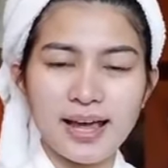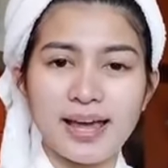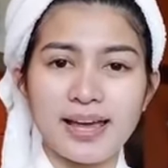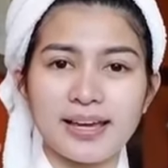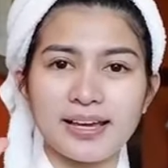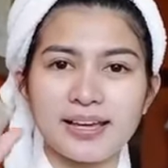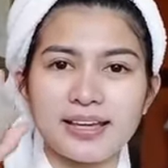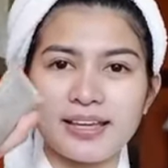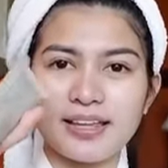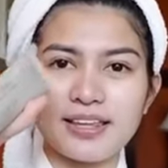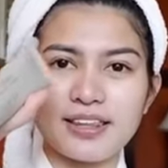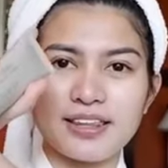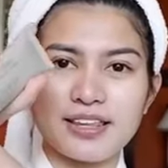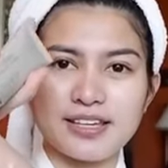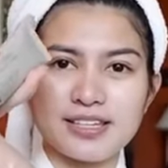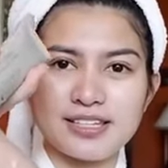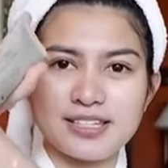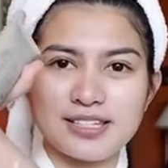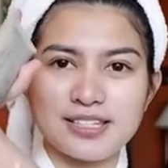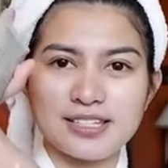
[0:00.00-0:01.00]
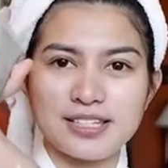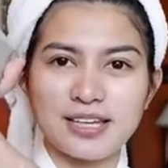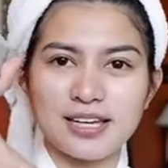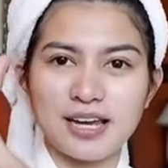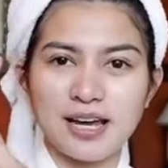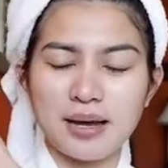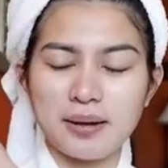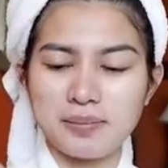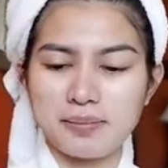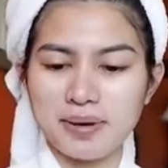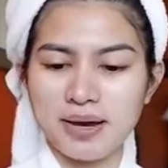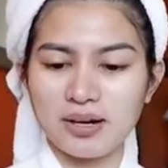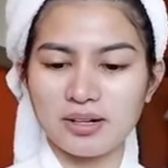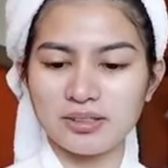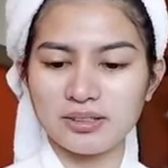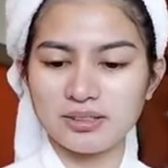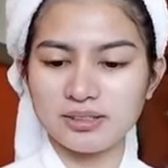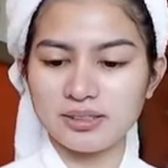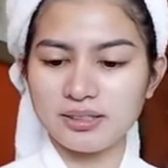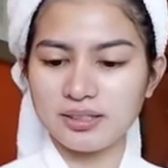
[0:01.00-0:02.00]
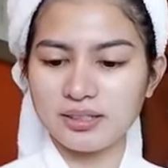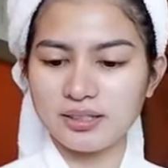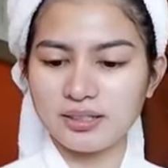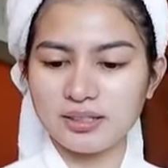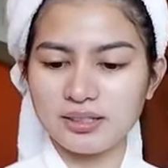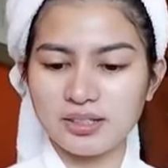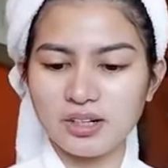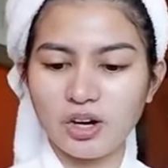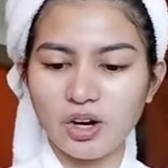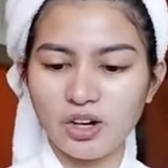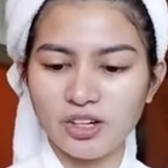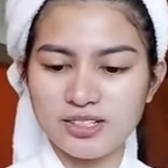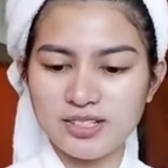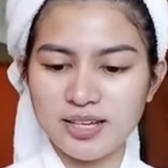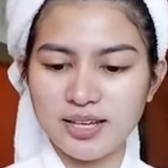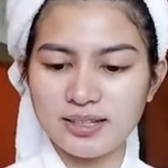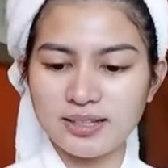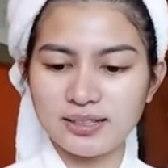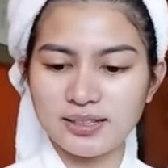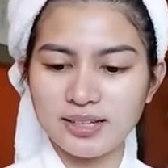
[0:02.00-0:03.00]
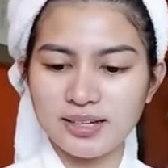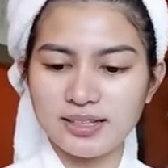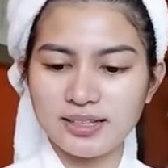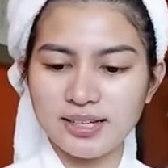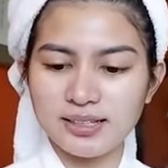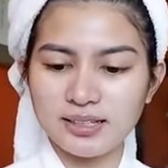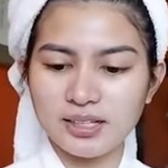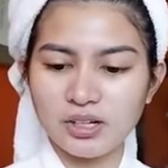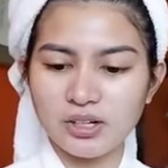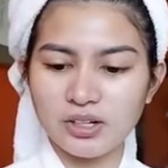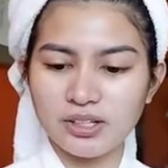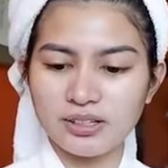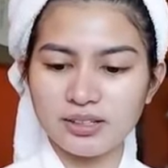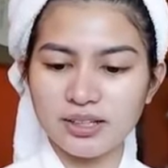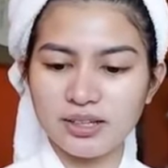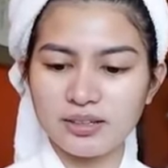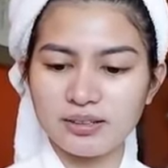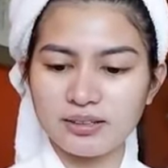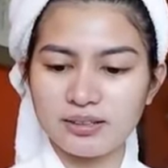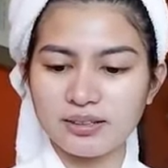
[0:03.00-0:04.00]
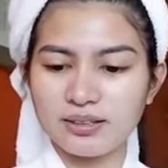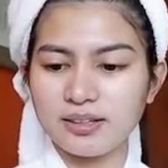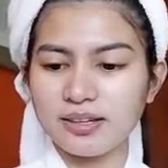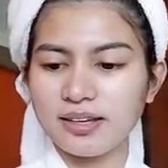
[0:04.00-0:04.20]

Like this amount. First, gagawin natin konti.